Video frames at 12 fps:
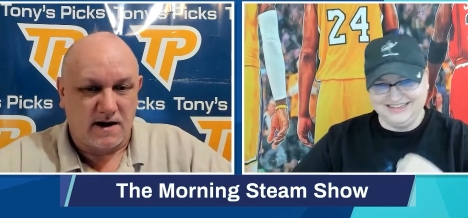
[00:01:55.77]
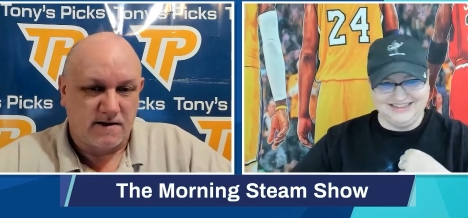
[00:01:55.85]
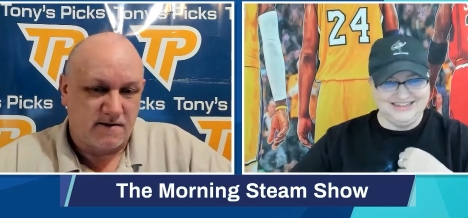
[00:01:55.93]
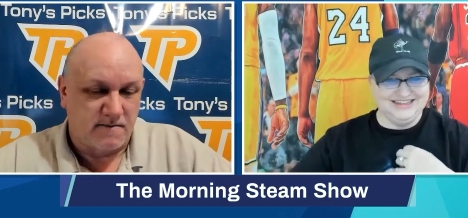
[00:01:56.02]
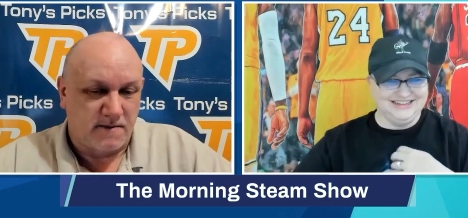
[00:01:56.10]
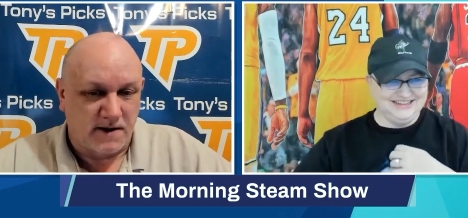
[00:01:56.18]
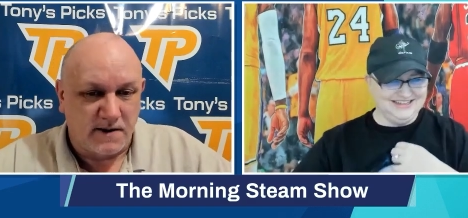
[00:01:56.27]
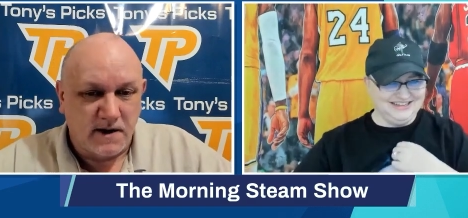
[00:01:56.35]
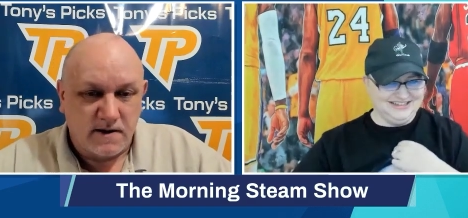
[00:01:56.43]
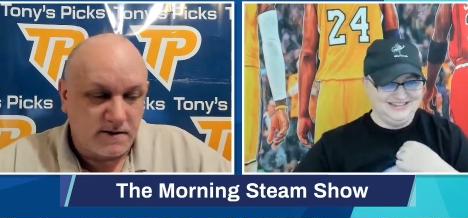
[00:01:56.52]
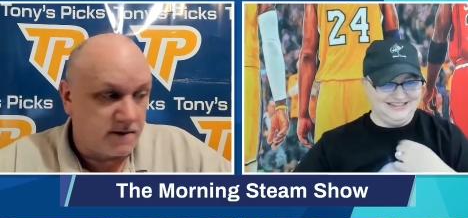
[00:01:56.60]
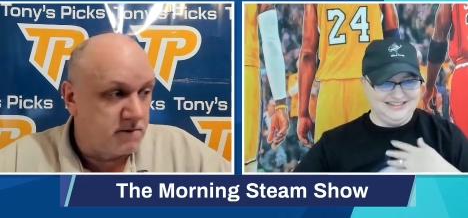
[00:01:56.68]
Speaker 1: I, am on
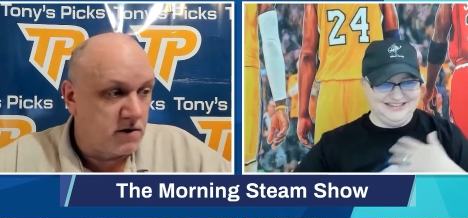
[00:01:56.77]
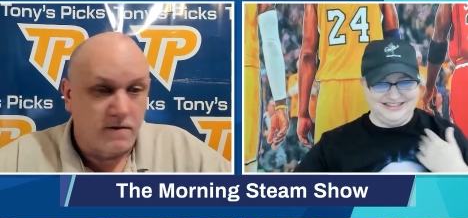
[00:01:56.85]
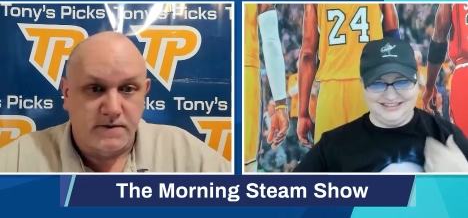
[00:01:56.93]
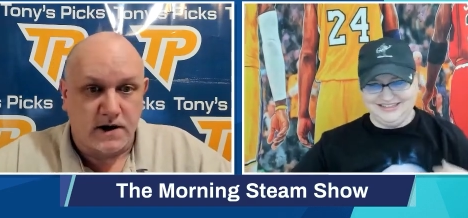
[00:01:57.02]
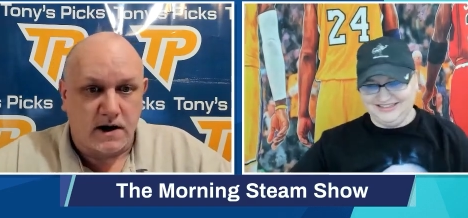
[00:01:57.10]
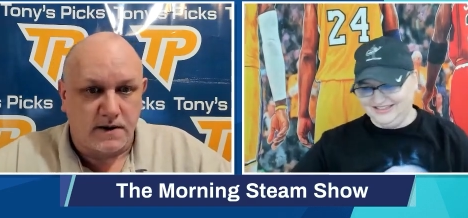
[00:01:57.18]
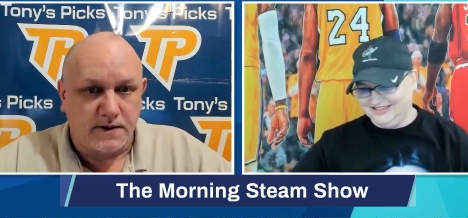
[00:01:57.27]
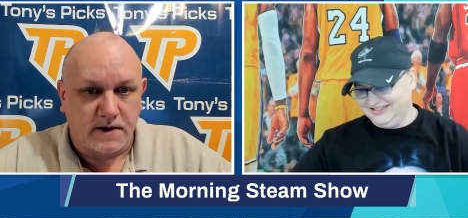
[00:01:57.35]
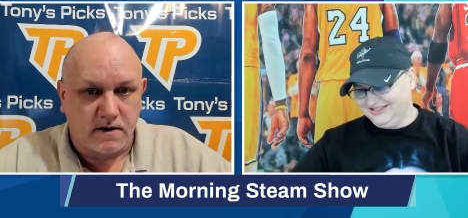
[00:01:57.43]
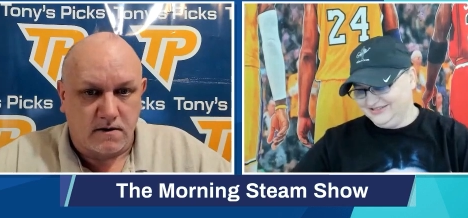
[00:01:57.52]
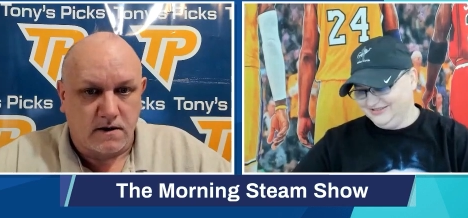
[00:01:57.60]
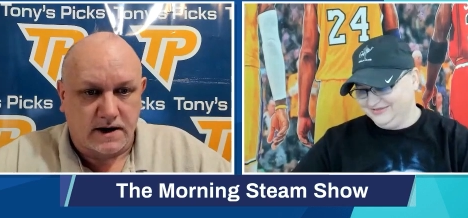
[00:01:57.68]
the moves on the
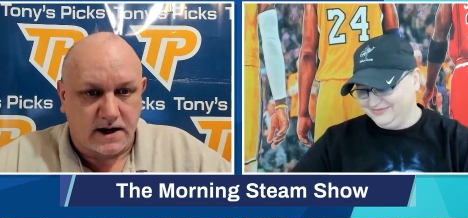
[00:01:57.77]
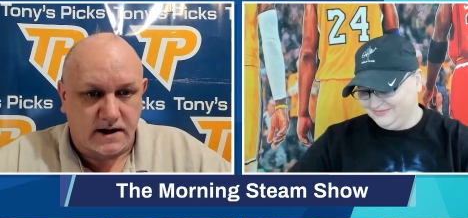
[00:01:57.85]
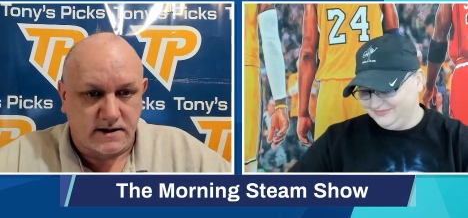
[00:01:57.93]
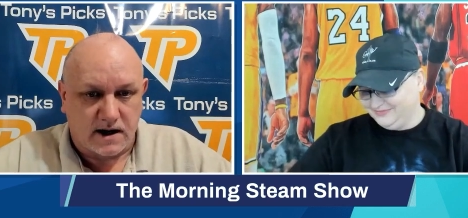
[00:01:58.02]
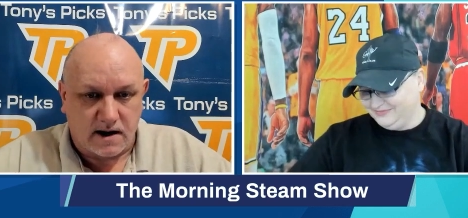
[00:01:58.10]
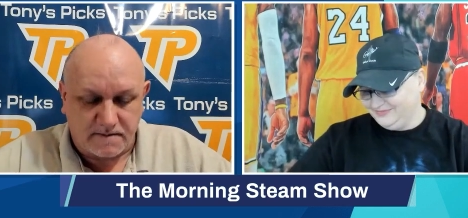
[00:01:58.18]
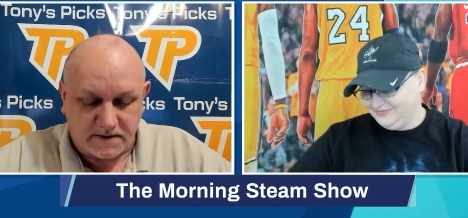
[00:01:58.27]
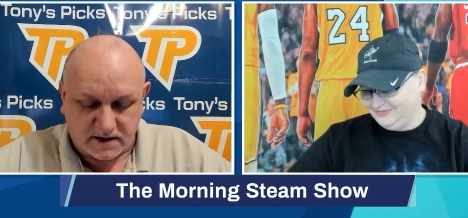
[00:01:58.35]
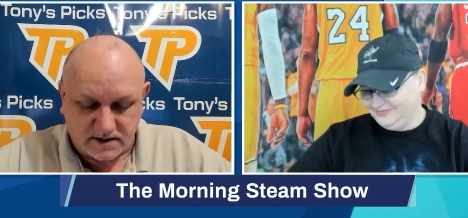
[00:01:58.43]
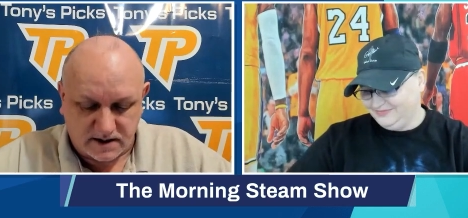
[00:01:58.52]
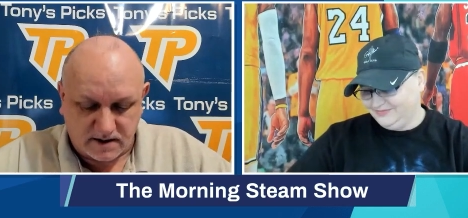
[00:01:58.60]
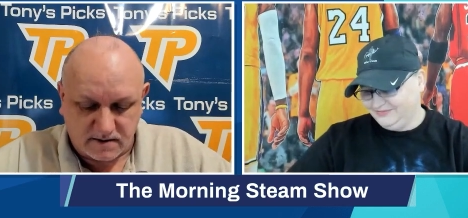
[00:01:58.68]
Hurricanes.
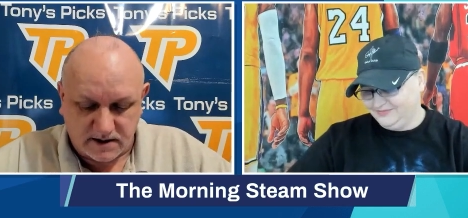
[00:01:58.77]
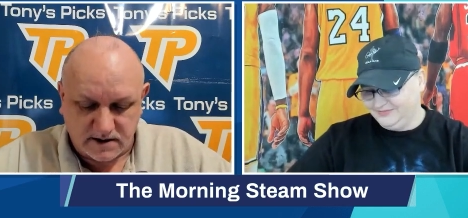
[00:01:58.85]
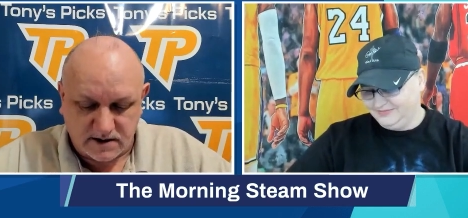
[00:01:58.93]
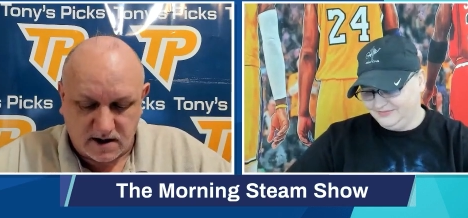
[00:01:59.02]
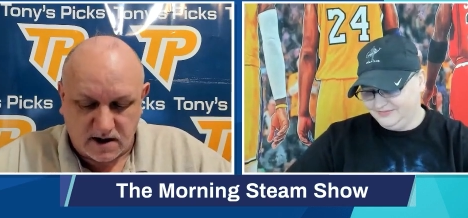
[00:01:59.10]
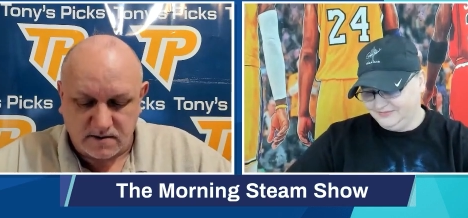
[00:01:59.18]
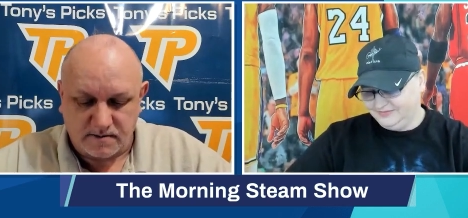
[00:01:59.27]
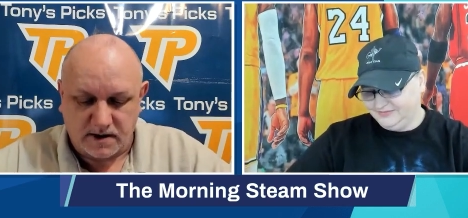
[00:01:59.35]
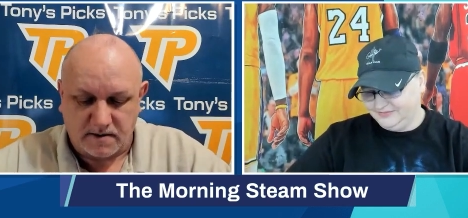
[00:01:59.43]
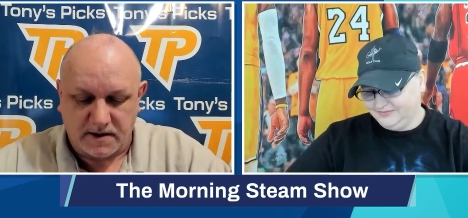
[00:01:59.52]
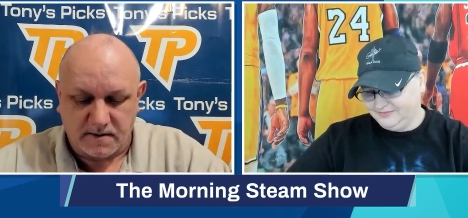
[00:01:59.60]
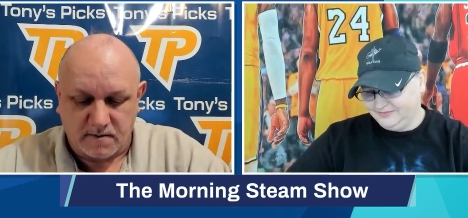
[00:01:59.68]
Obviously, we just talked about.
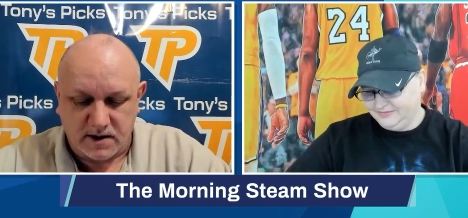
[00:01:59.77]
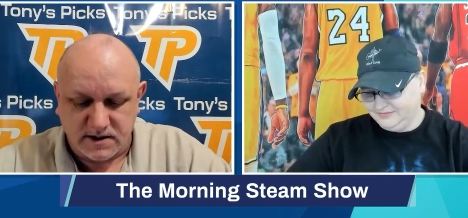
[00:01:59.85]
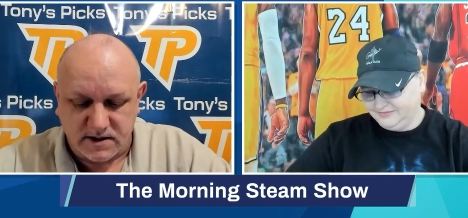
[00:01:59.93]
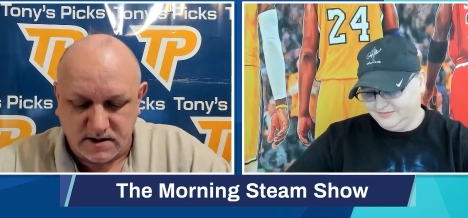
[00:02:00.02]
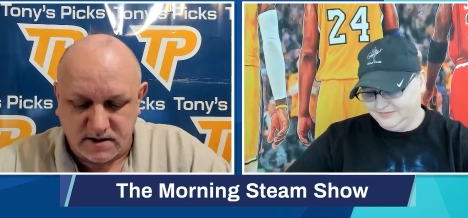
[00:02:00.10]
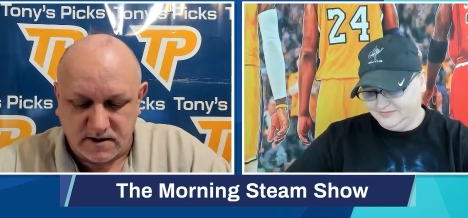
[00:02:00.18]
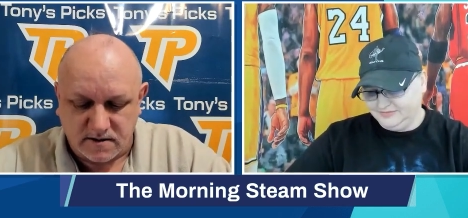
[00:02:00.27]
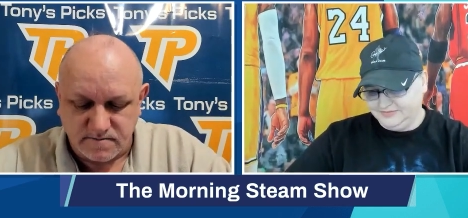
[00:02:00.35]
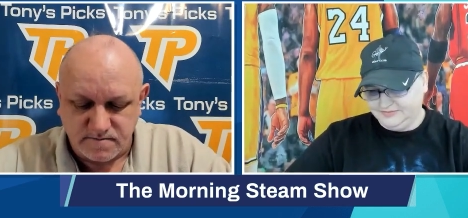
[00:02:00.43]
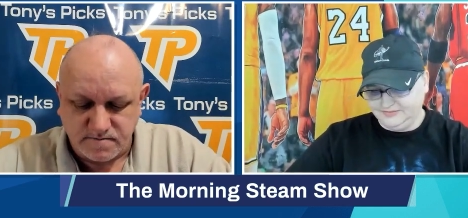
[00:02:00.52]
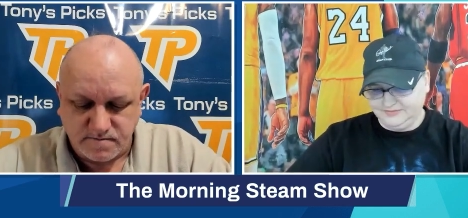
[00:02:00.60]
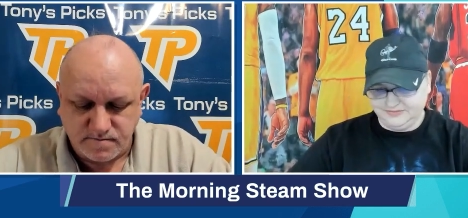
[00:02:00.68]
I mean, it was just you know,
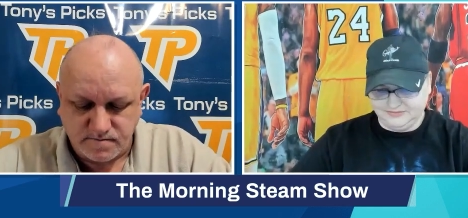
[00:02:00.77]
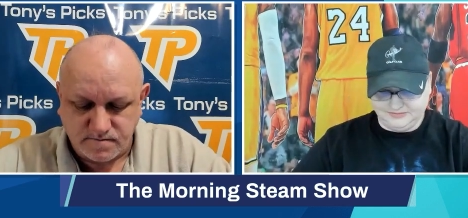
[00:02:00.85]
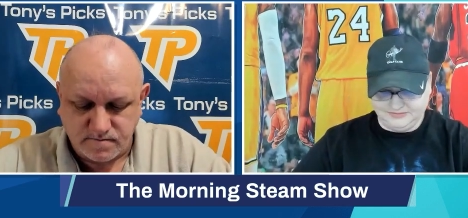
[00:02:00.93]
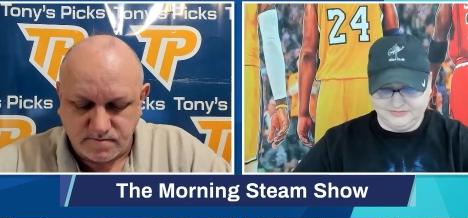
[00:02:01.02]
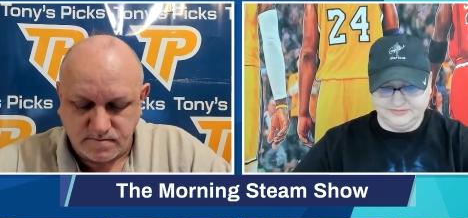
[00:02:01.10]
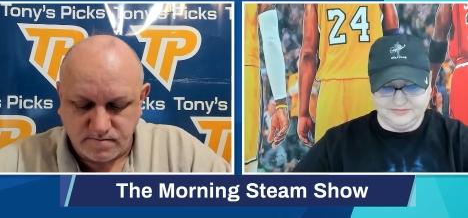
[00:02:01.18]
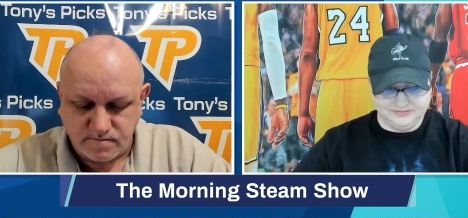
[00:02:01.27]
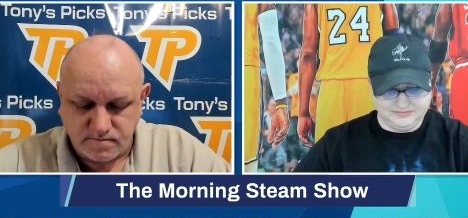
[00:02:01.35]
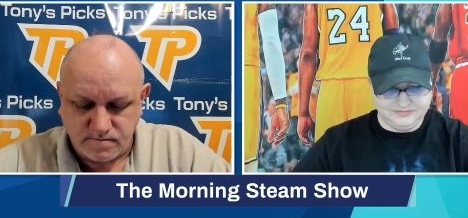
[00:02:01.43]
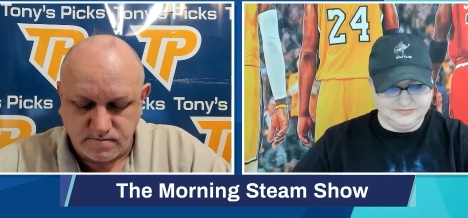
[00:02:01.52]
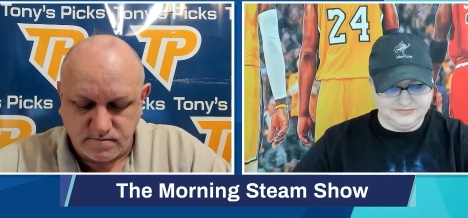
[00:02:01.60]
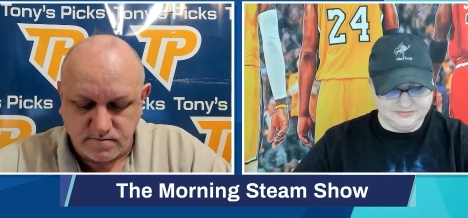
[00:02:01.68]

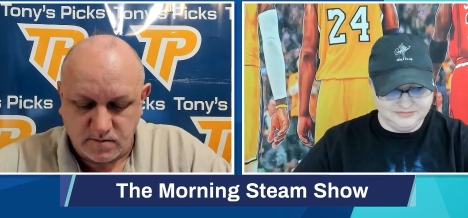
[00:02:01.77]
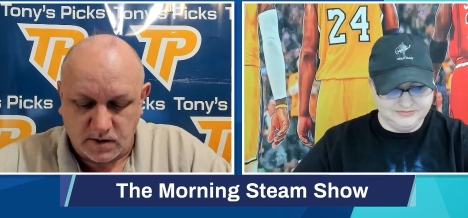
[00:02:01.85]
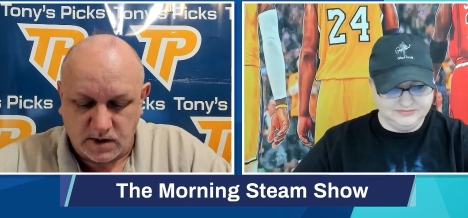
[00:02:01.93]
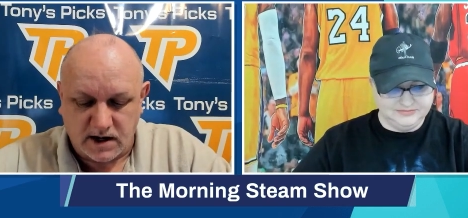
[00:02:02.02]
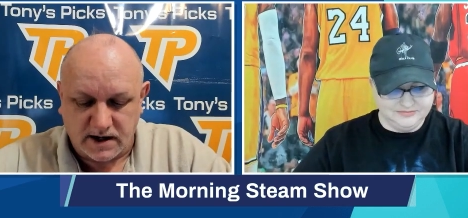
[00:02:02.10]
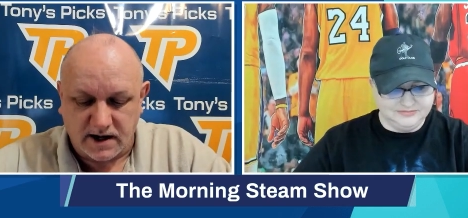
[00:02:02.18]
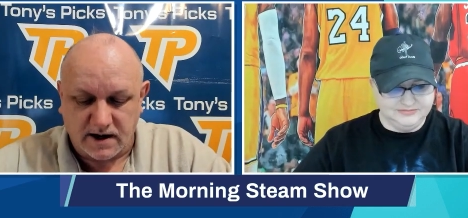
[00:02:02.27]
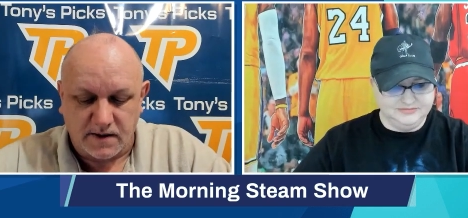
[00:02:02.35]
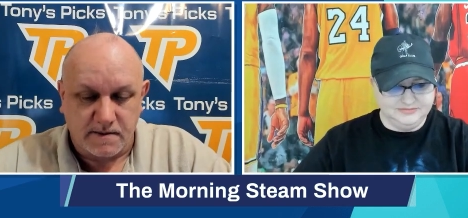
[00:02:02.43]
we're not getting the